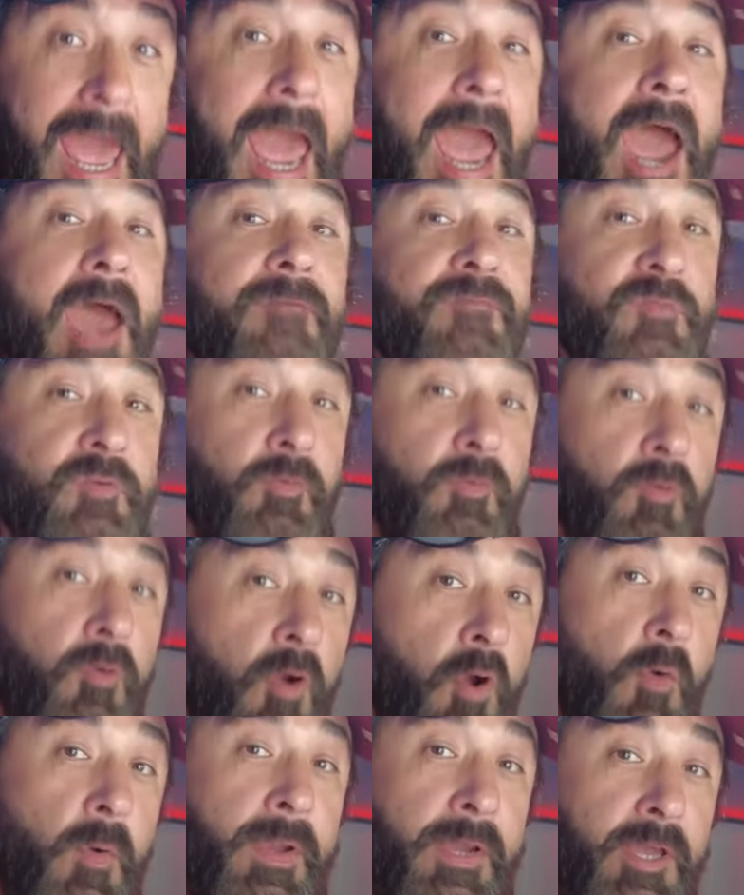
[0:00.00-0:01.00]
after
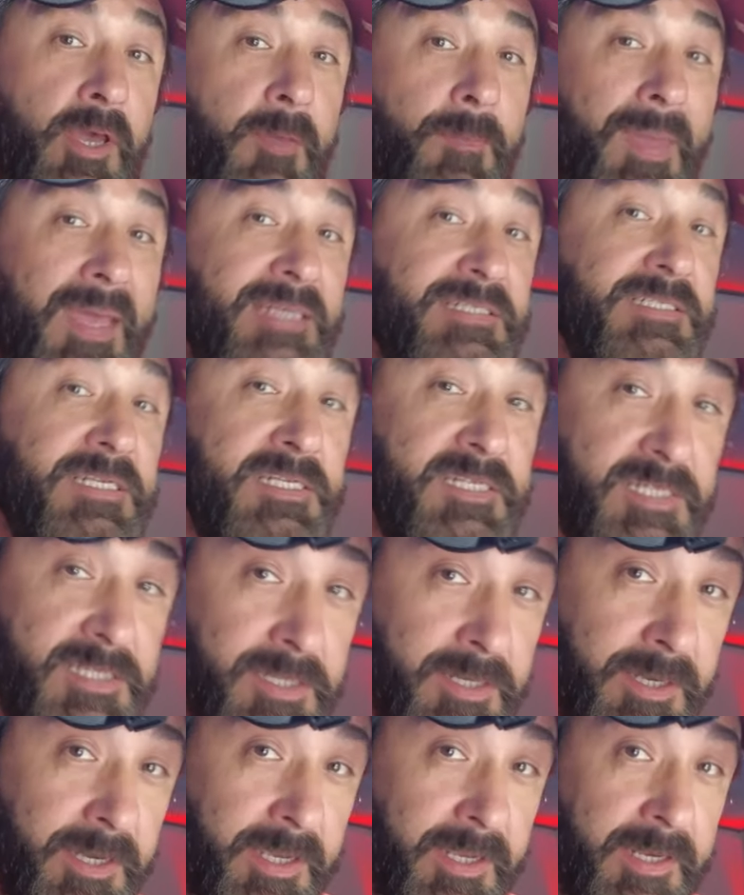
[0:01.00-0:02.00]
growing up as the
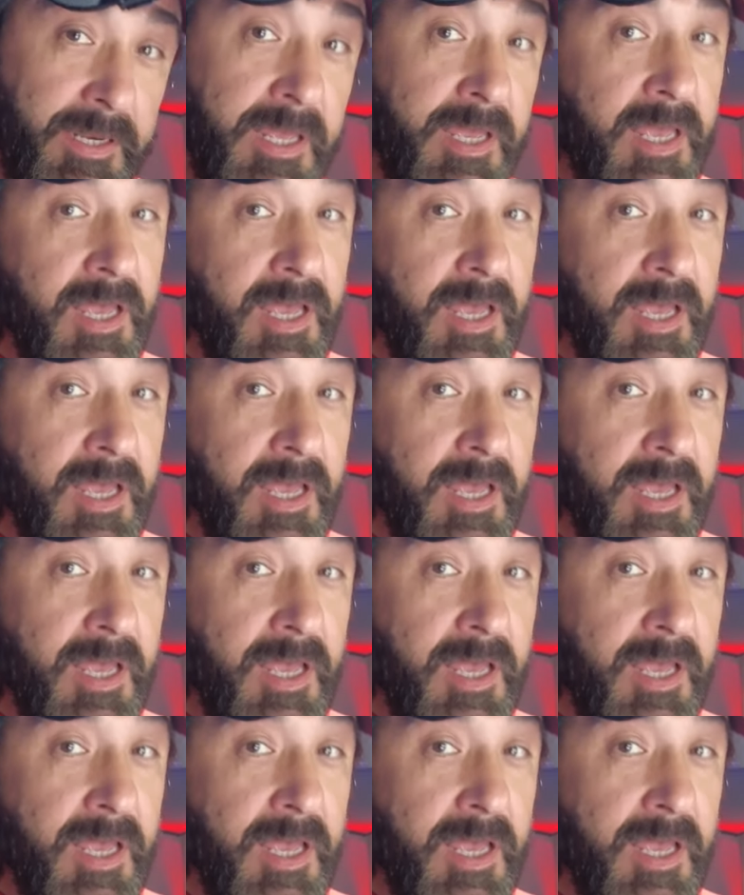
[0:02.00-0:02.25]
son